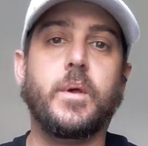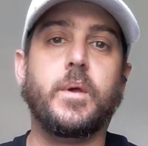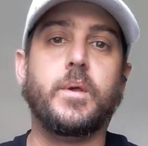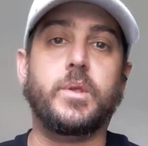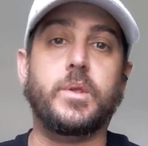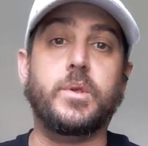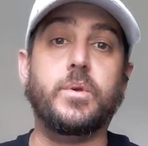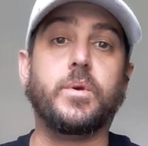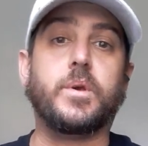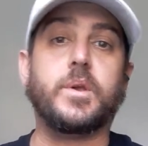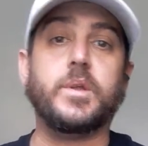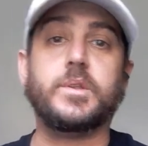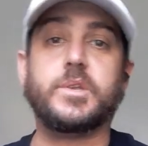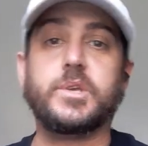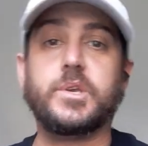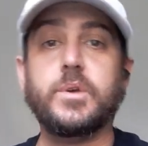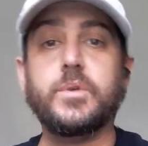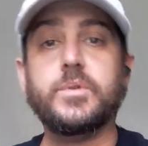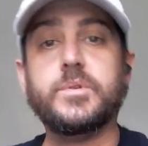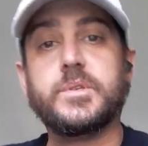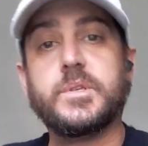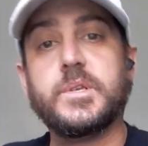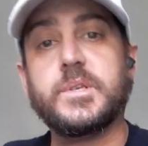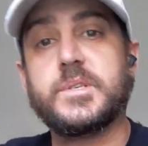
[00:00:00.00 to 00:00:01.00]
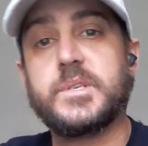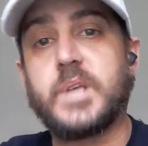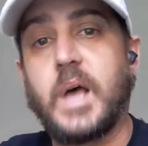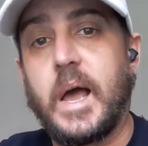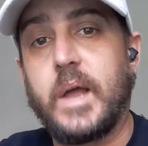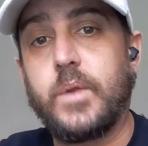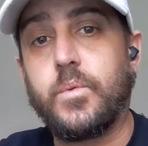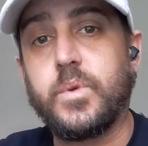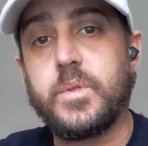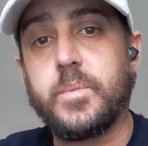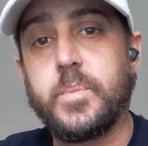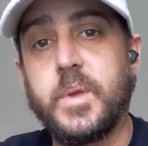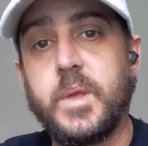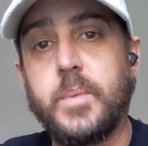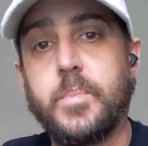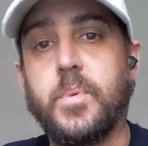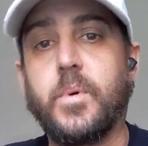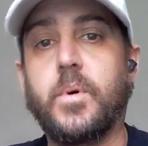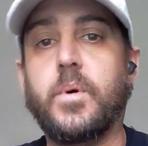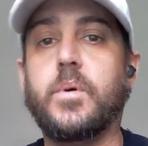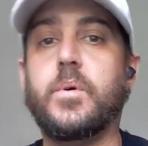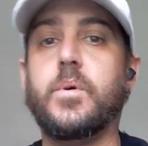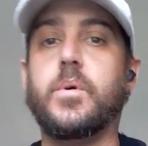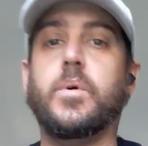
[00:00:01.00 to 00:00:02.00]
You can choose to side with
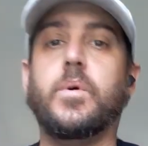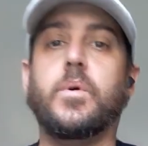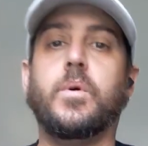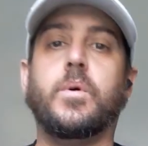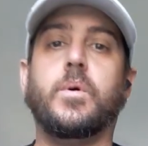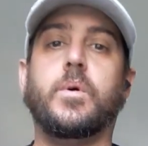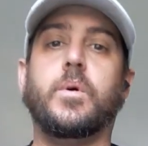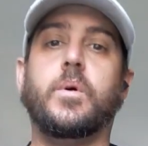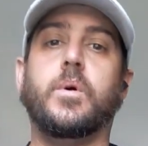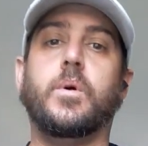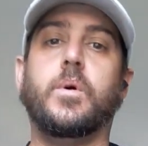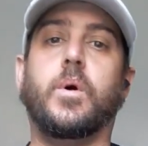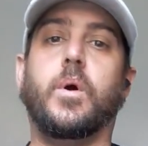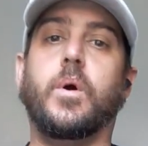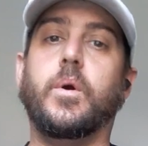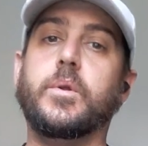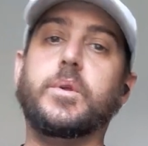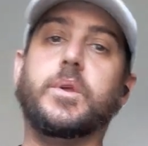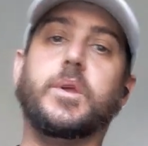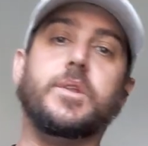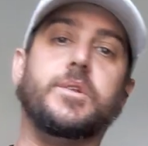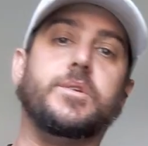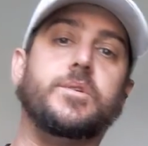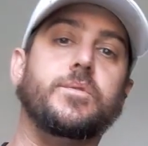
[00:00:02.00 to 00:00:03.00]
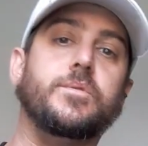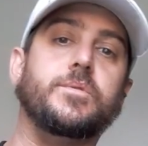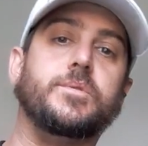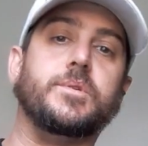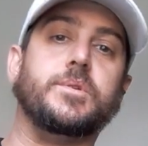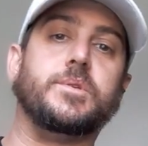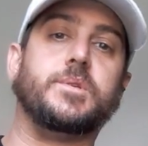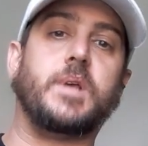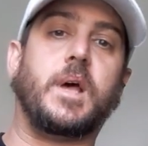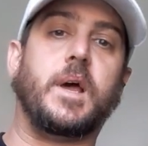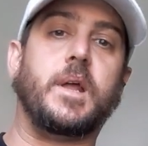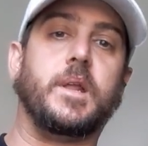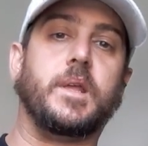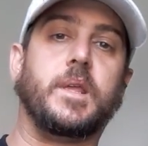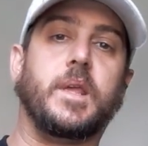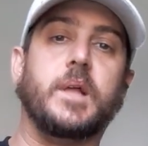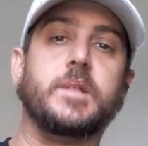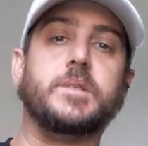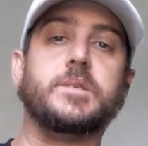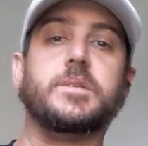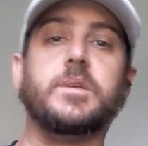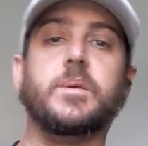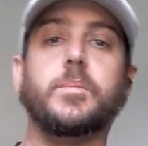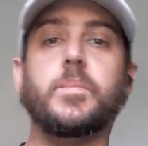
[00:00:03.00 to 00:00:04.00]
people, or you can choose to side
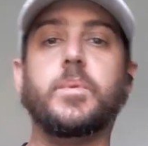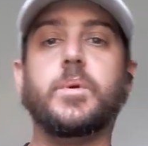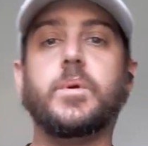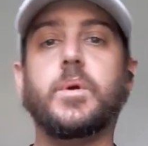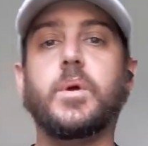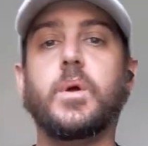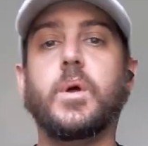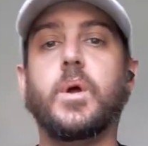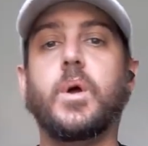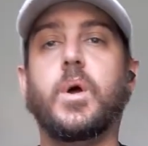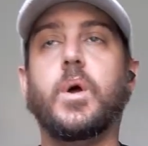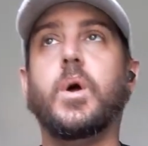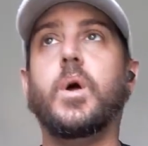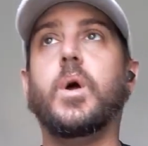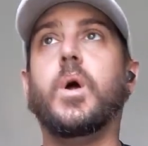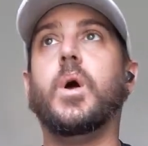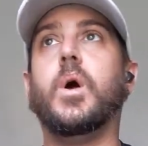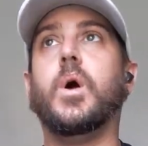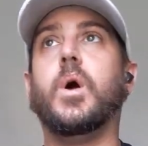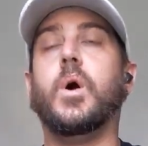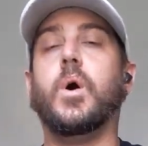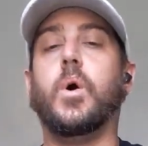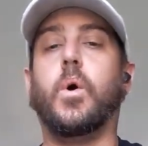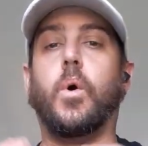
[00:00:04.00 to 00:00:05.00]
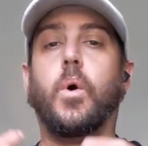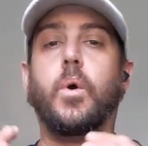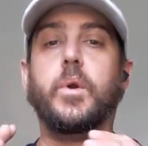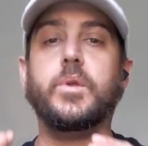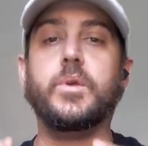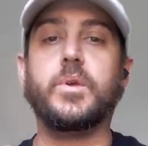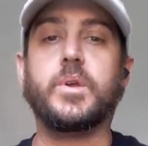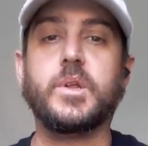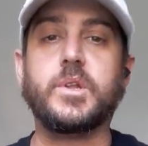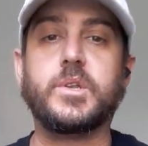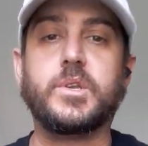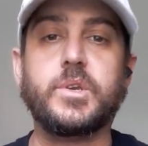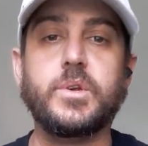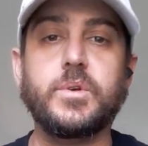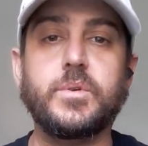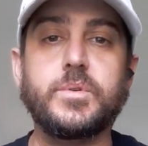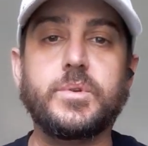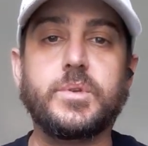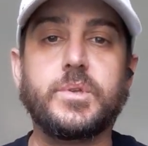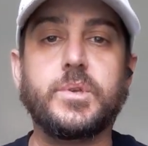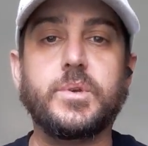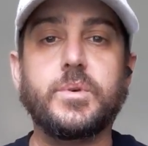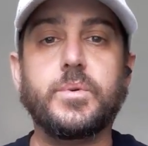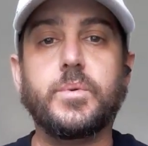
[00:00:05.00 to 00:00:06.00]
against them, or you can
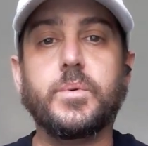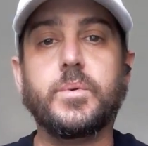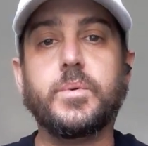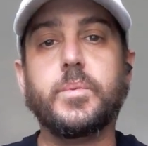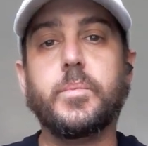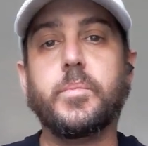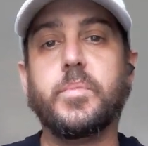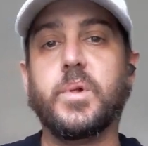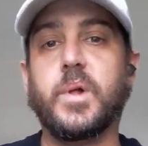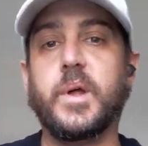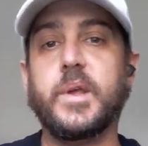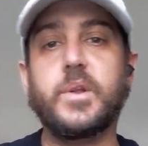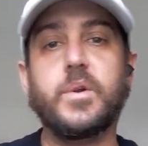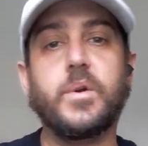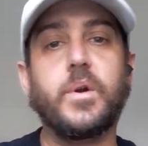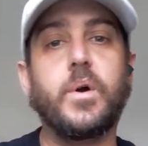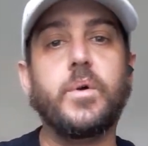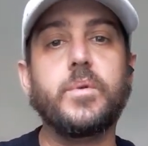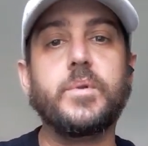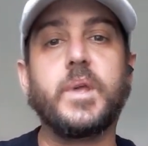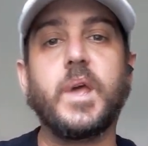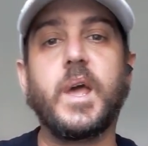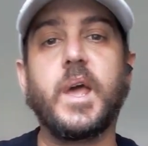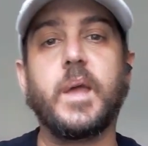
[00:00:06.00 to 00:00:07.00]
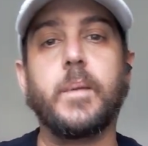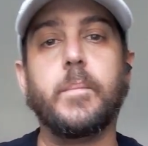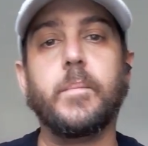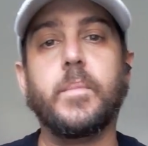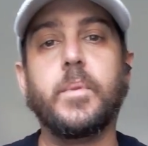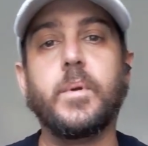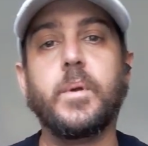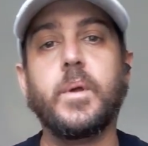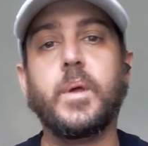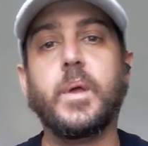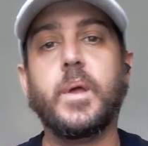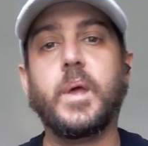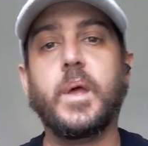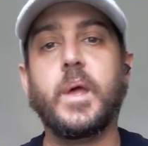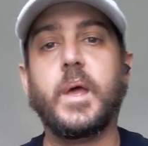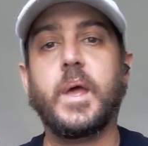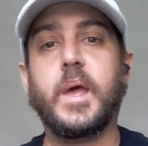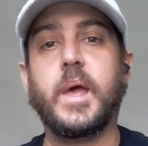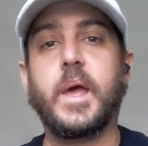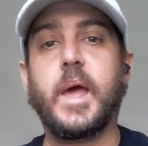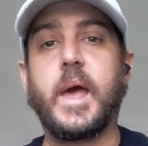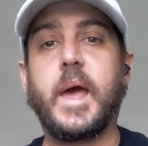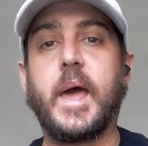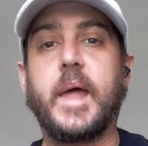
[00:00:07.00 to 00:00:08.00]
choose to play your own game
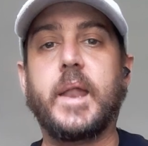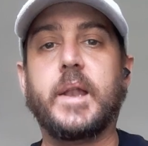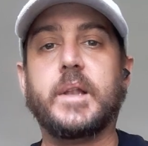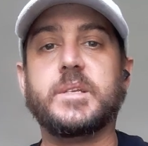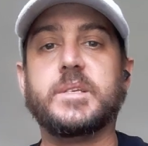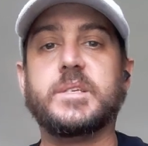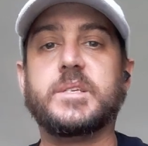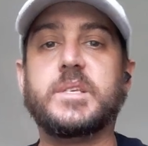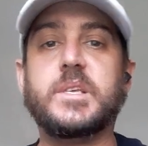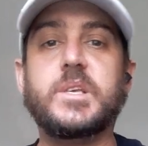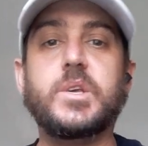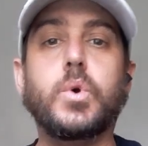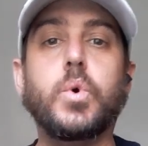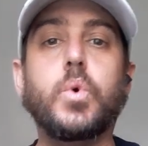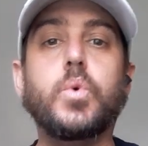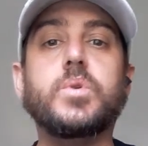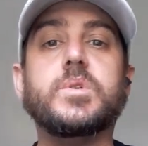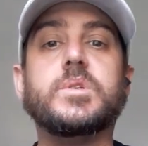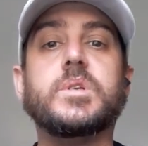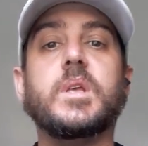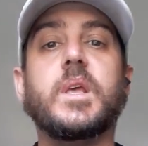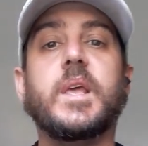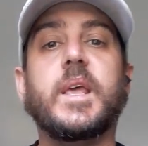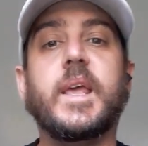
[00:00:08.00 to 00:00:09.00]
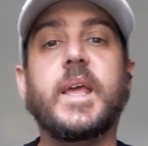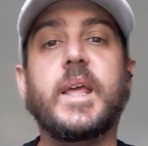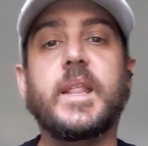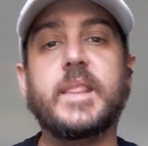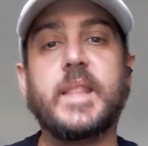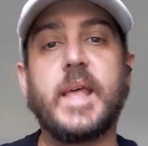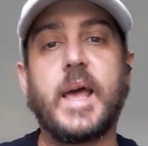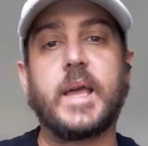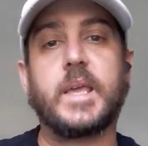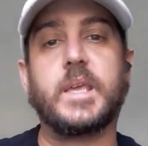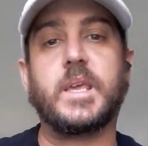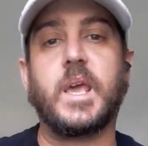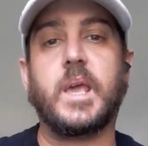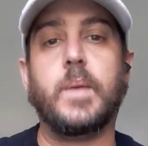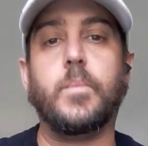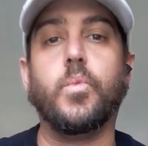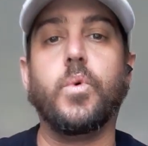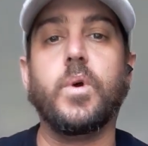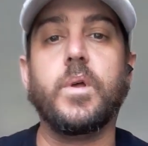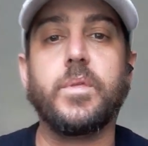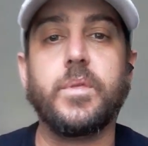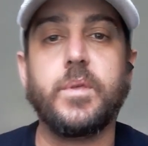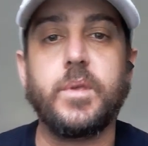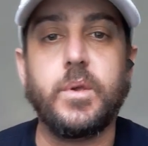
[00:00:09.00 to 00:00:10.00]
and see who's in that game
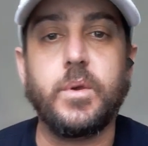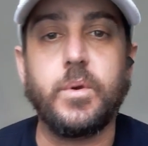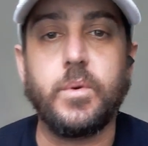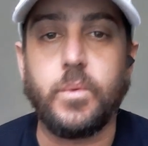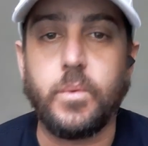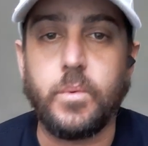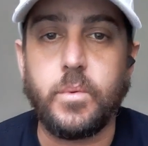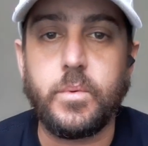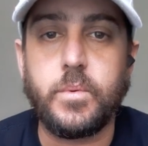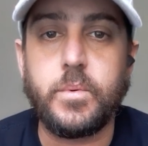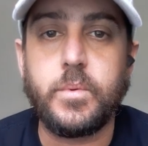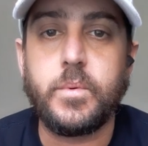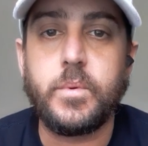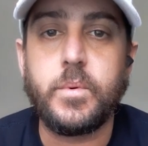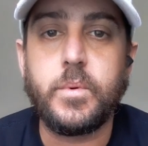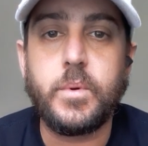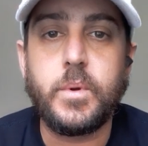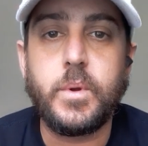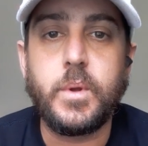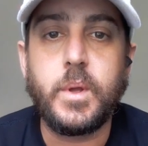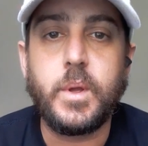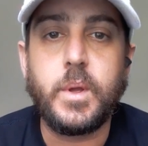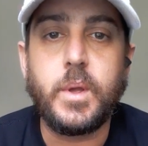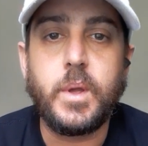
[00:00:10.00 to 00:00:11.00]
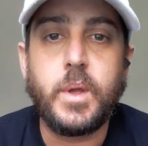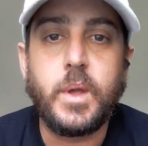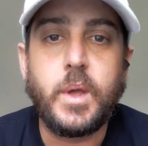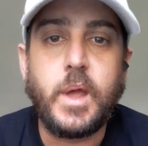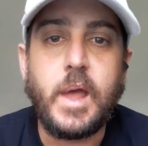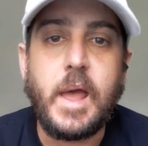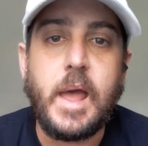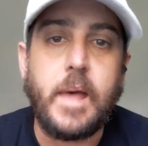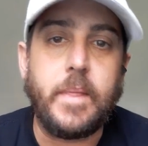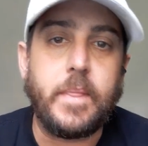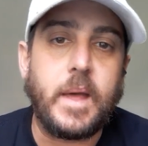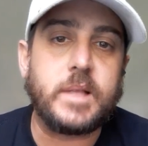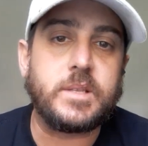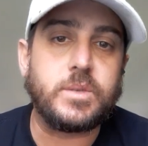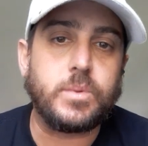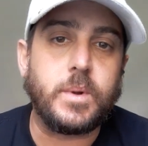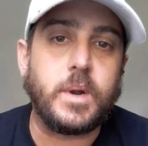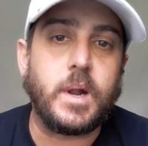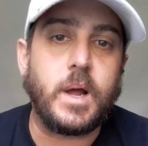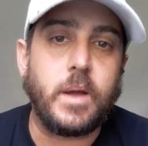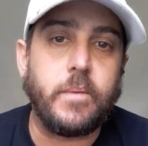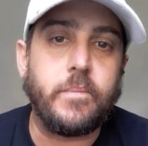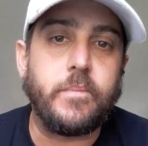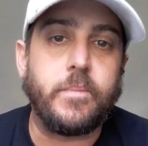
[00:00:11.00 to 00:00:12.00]
with you. And that's
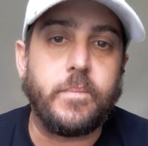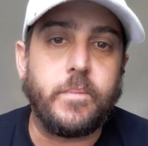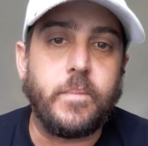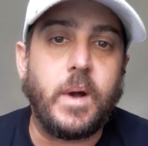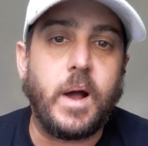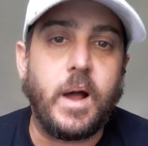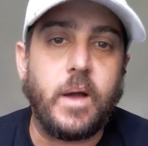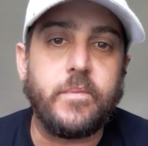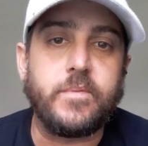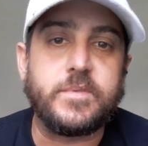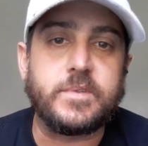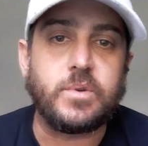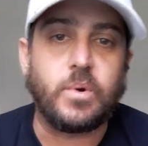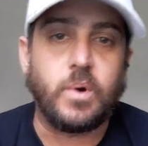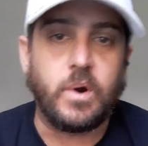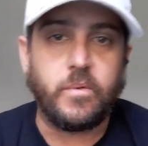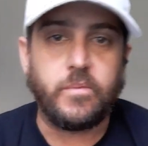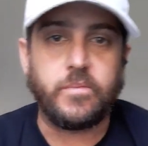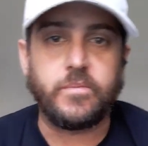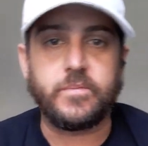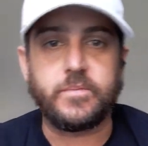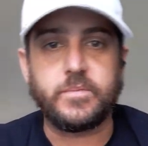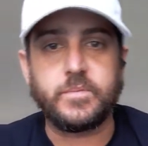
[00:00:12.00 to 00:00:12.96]
what I've sort of,